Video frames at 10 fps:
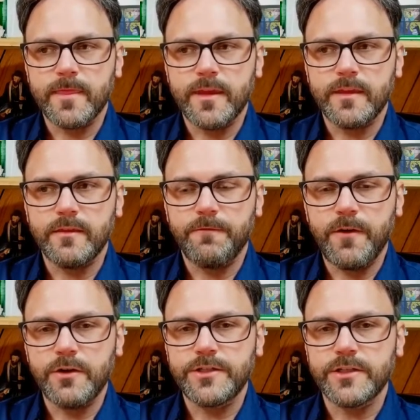that the
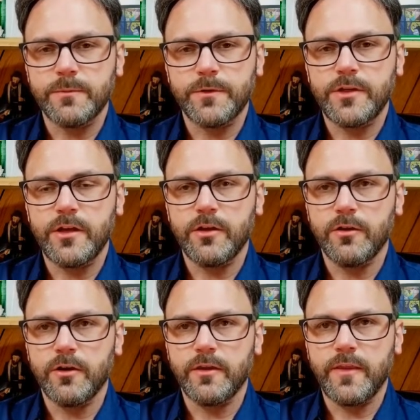Pharisees in
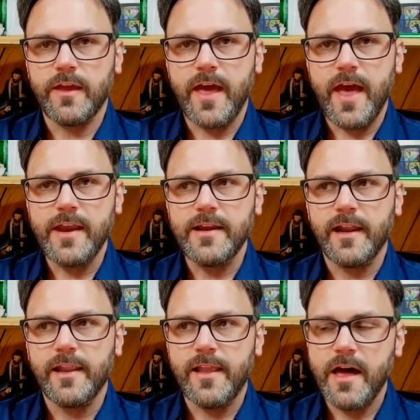particular, they added a
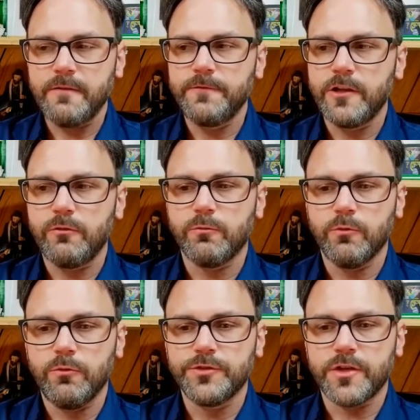lot of little
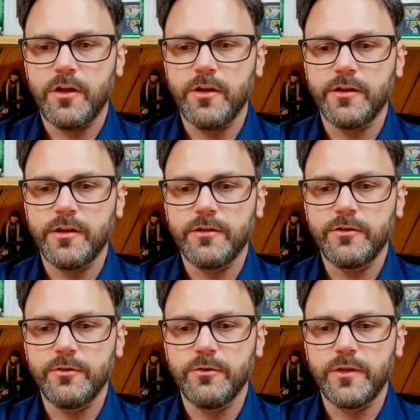rules on
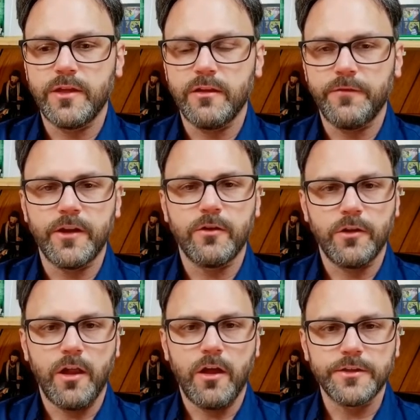to the
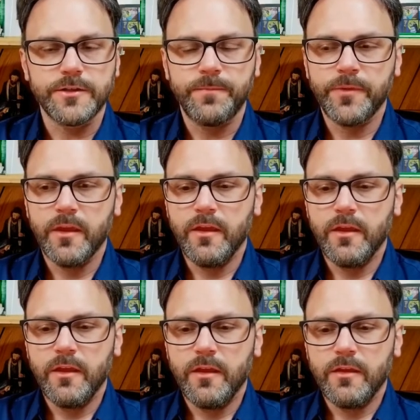Levitical laws.
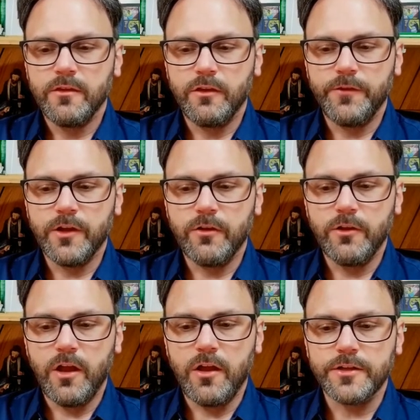The Levitical
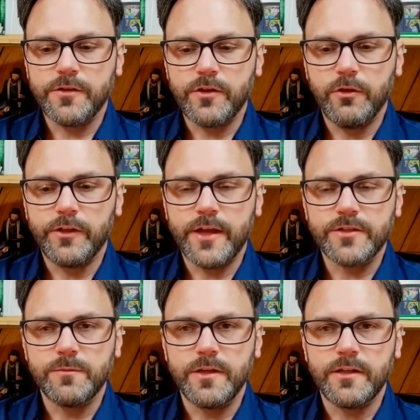laws of the Old
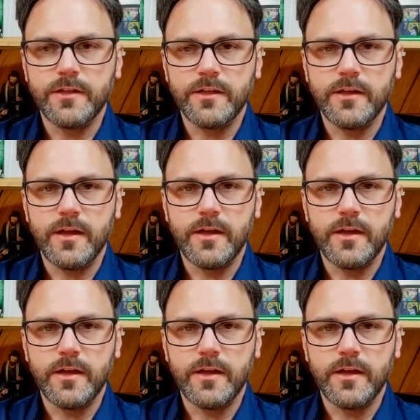Testament,